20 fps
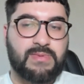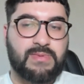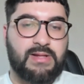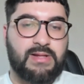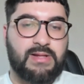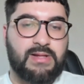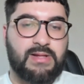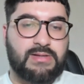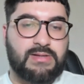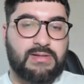
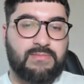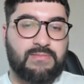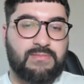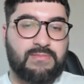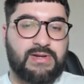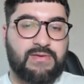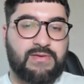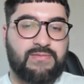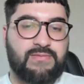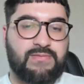So I'm
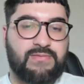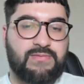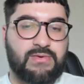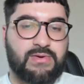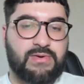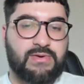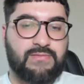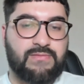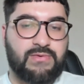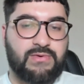definitely
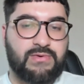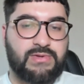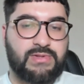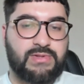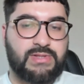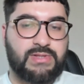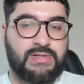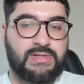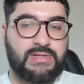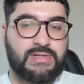looking forward to
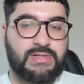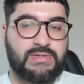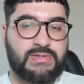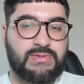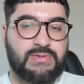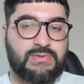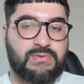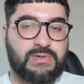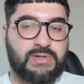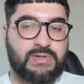this
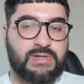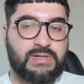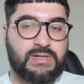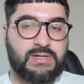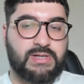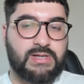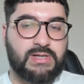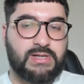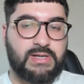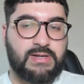
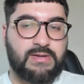one.